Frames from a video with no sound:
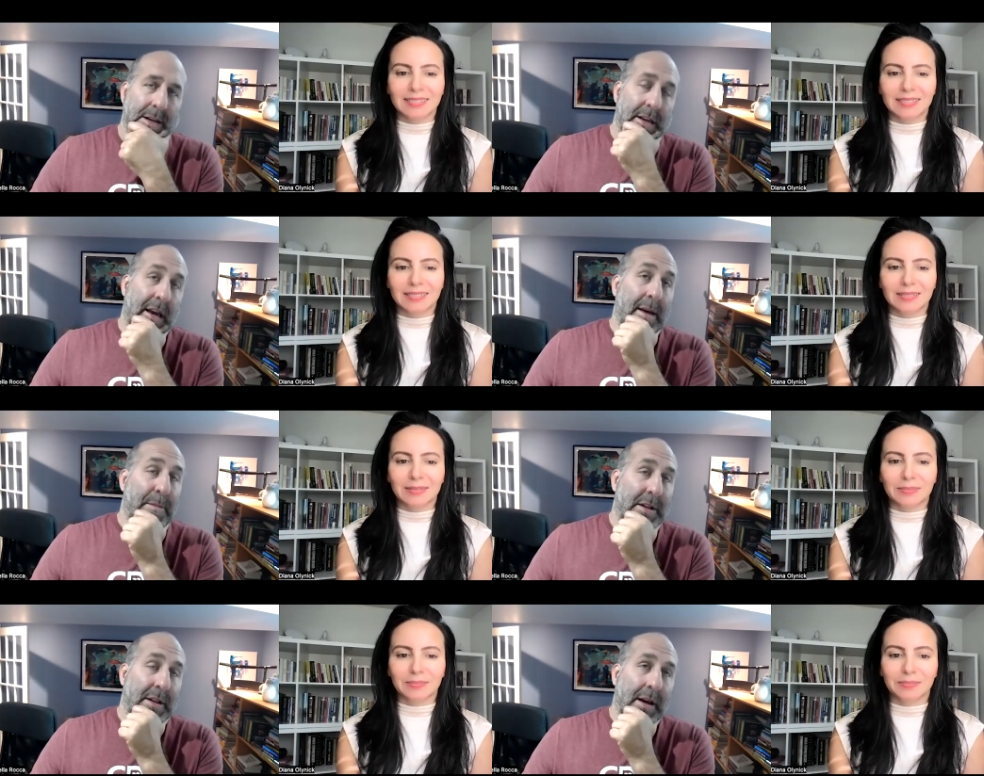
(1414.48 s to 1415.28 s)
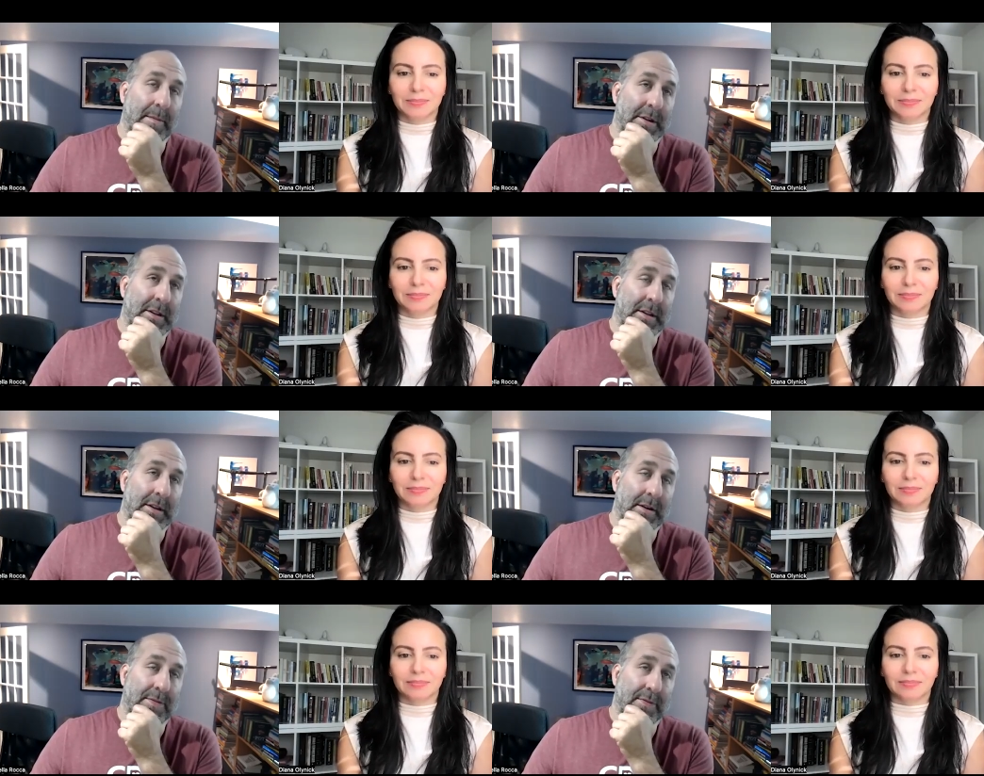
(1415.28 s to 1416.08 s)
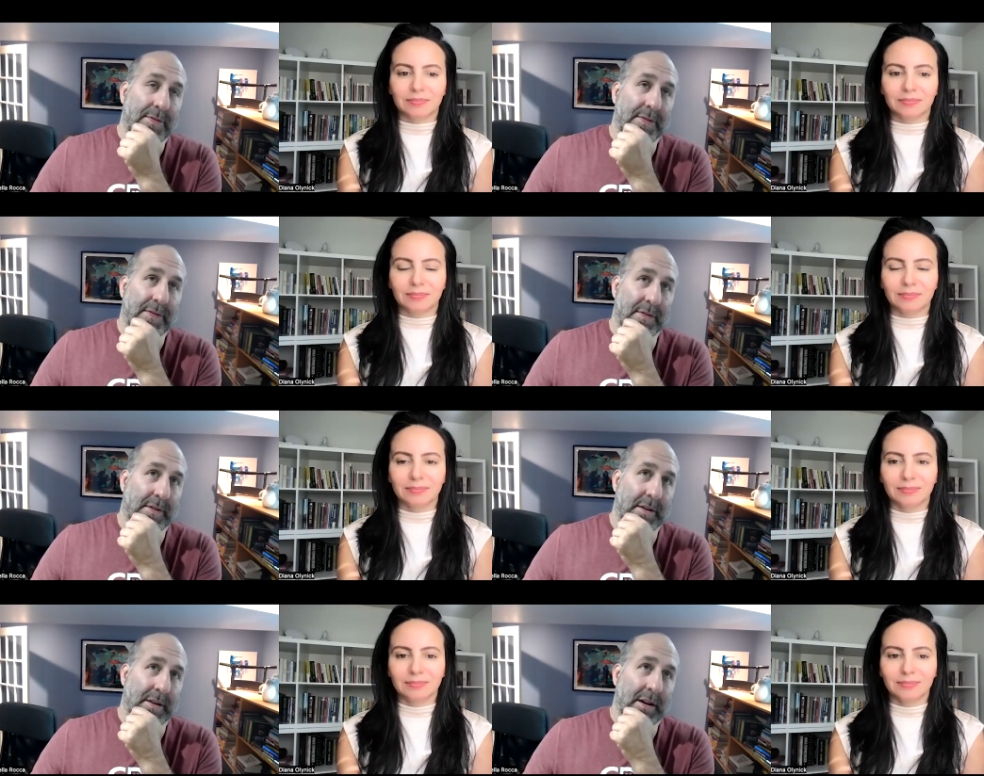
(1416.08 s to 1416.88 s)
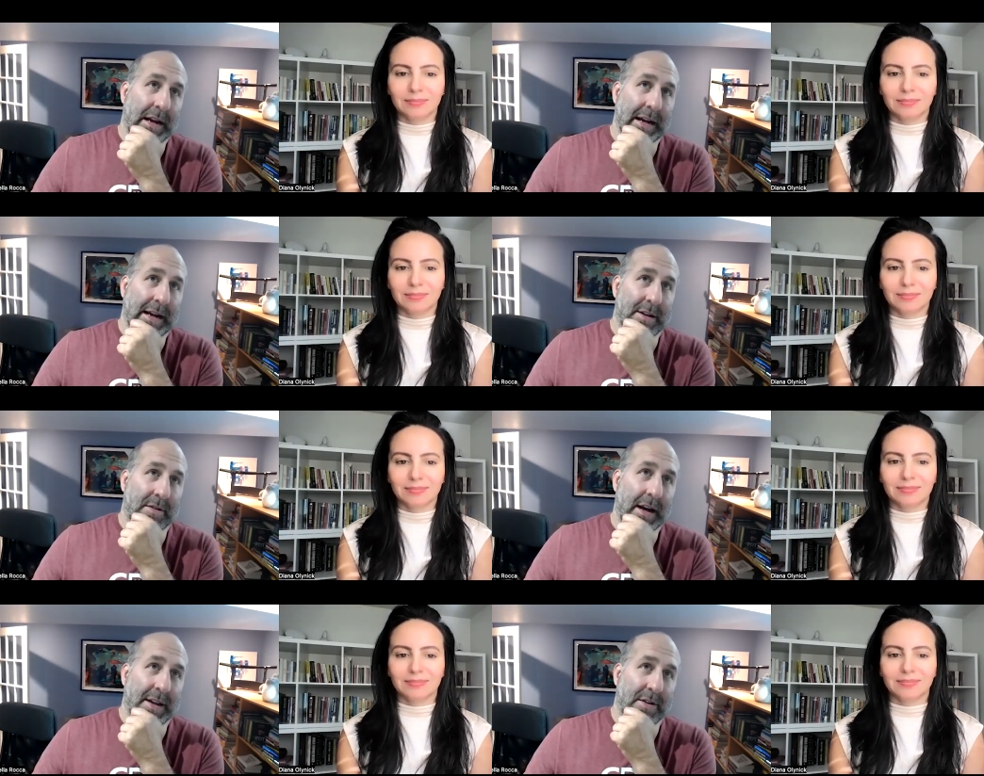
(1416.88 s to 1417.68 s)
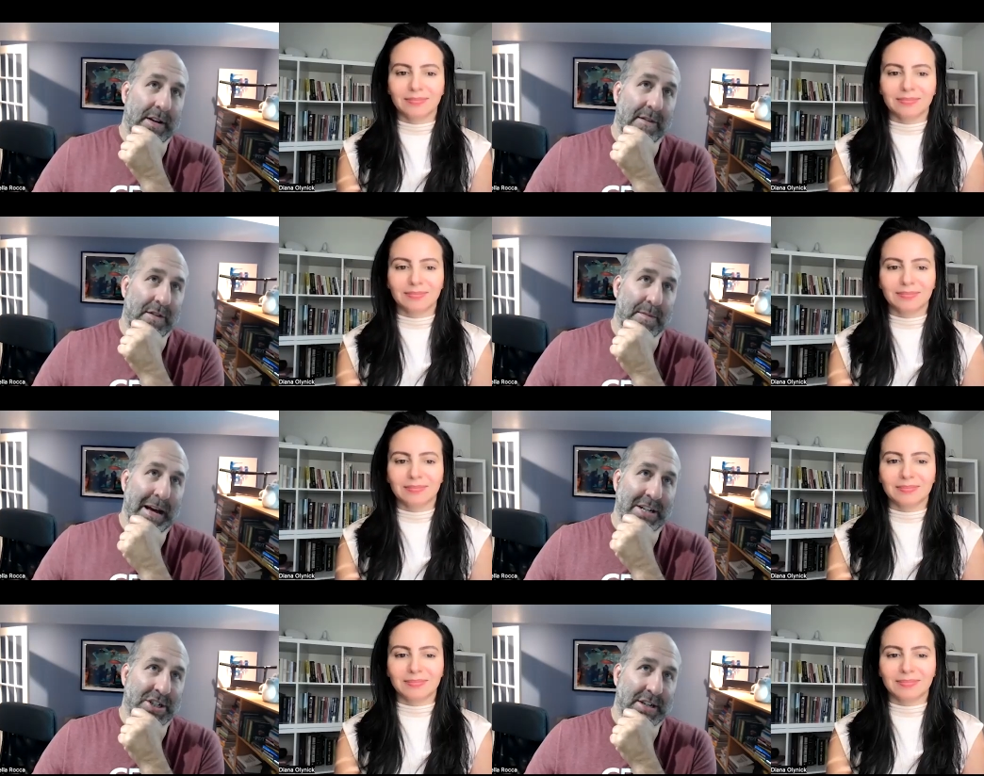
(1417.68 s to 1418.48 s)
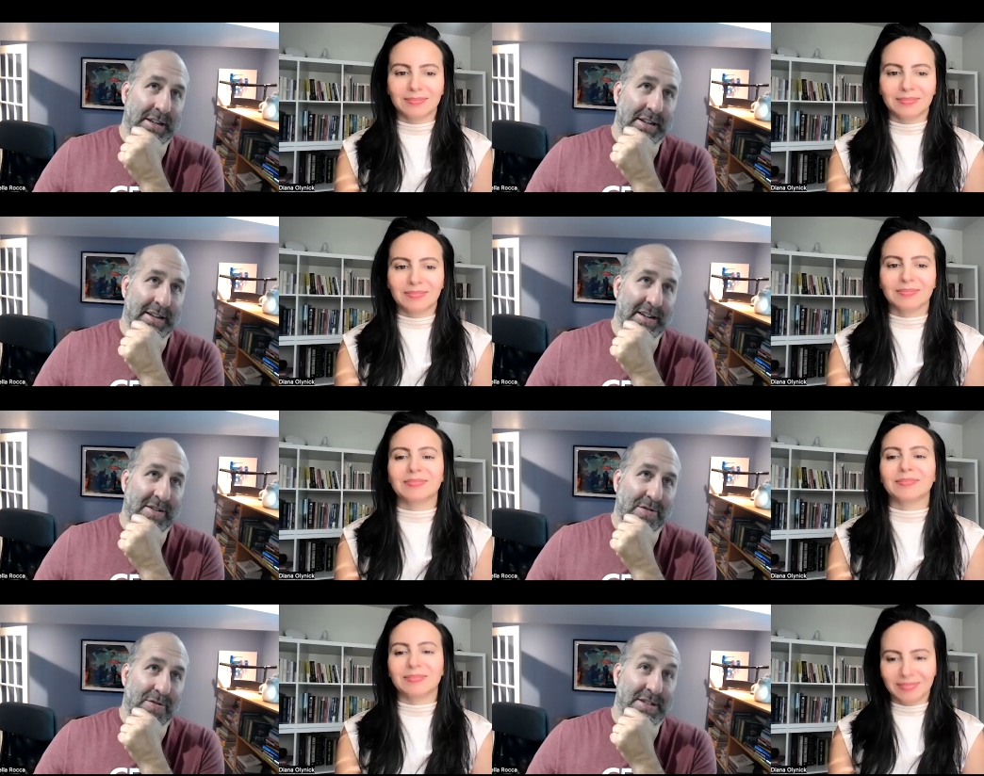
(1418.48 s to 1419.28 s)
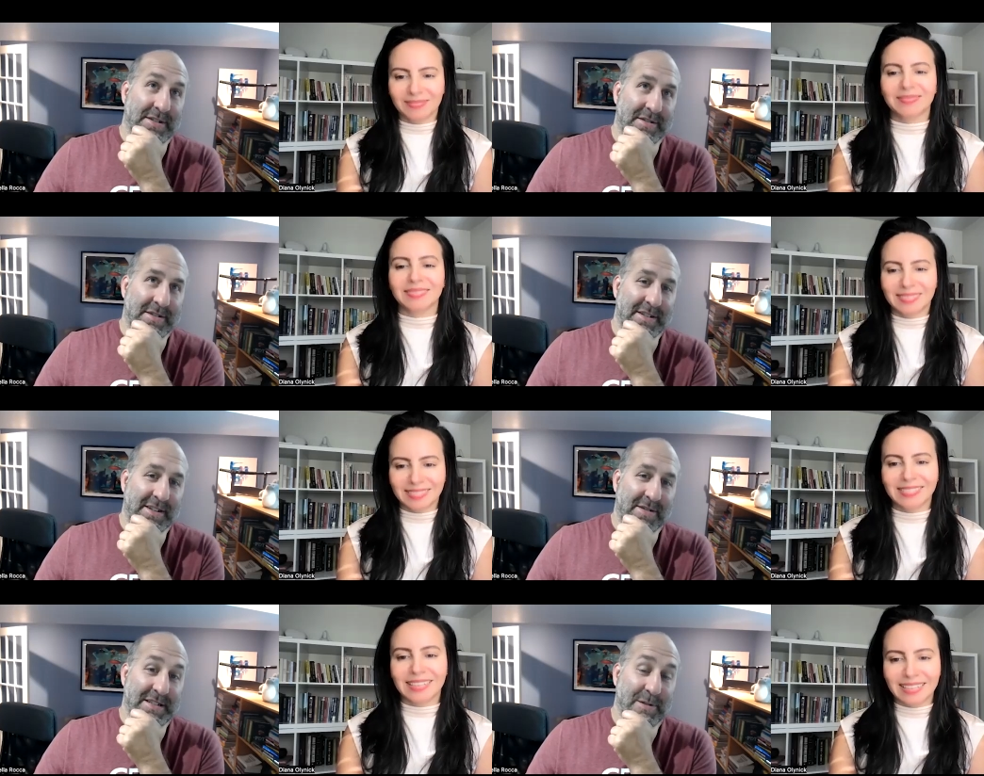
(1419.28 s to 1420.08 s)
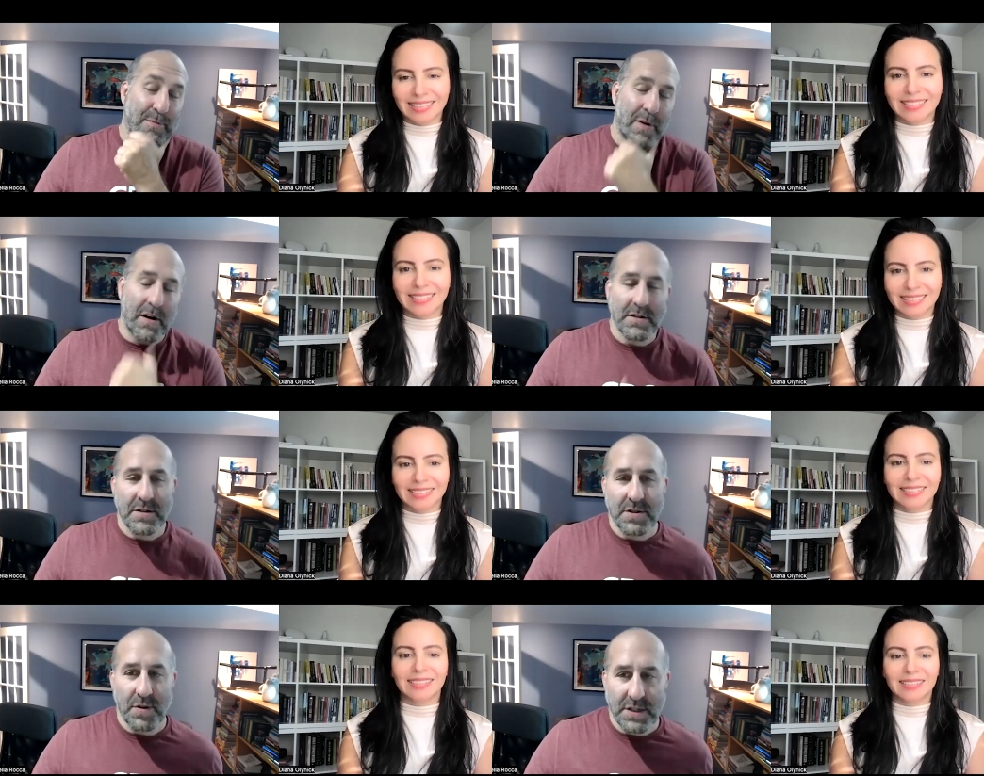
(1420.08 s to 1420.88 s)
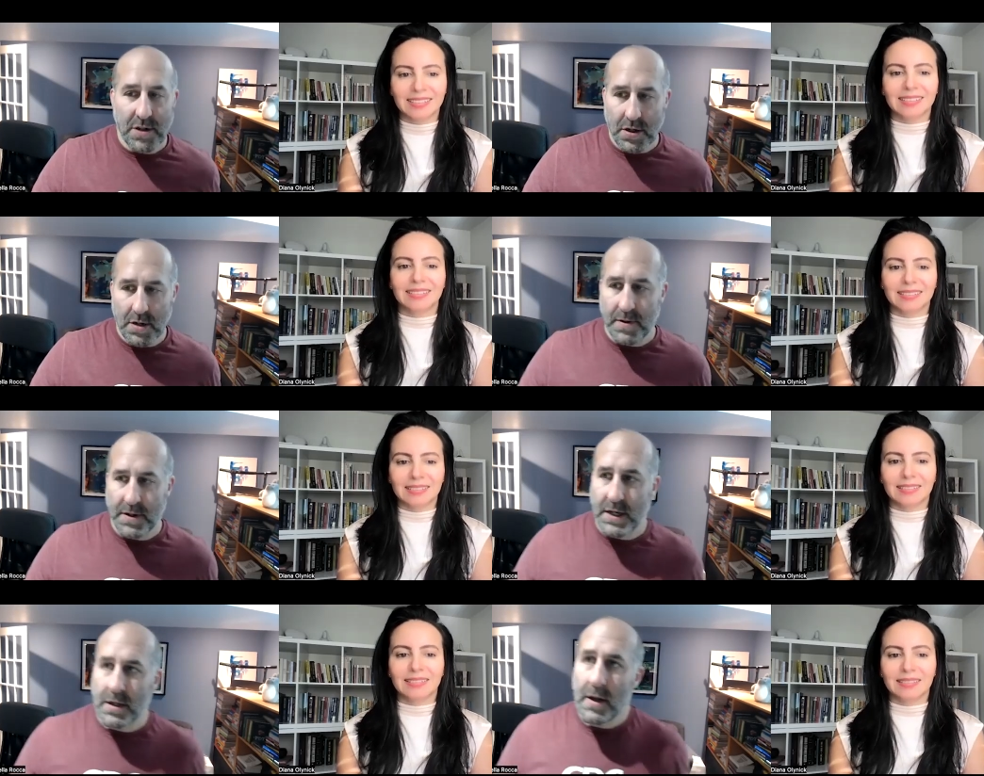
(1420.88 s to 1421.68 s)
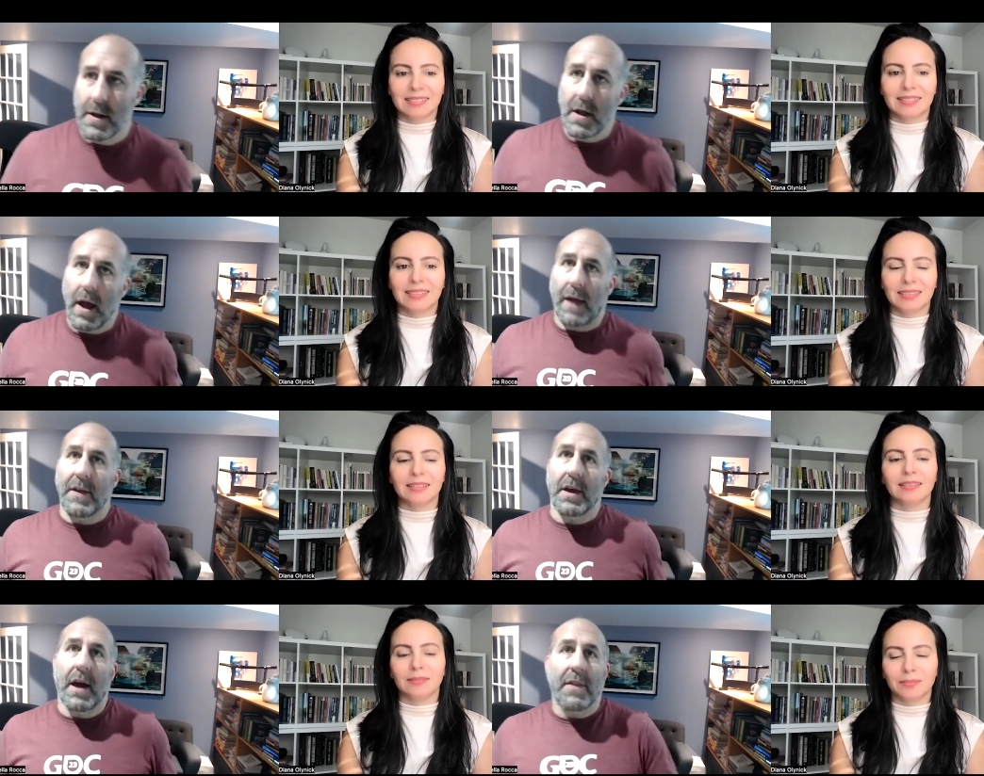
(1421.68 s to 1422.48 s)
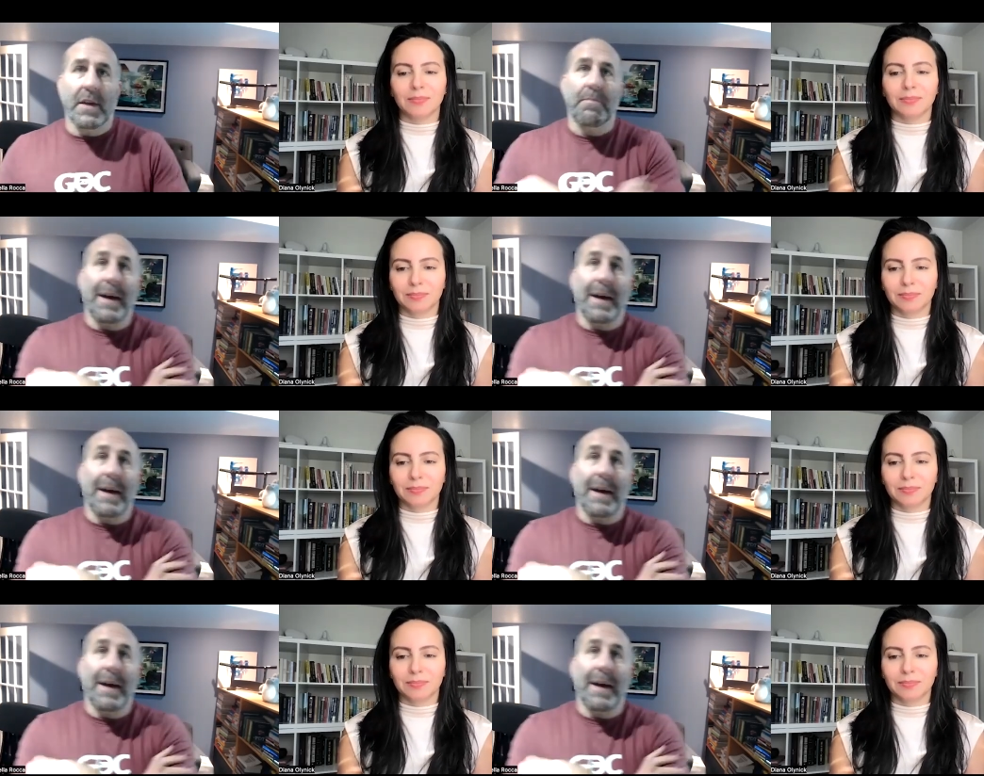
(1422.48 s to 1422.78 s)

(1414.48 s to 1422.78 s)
Speaker 1: Yeah, I mean, I mean, uh, you know, I, I, don't, I don't have a magic uh, or crystal mm-hmm. uh, crystal yeah. ball, so it's always hard to predict. I think, I think,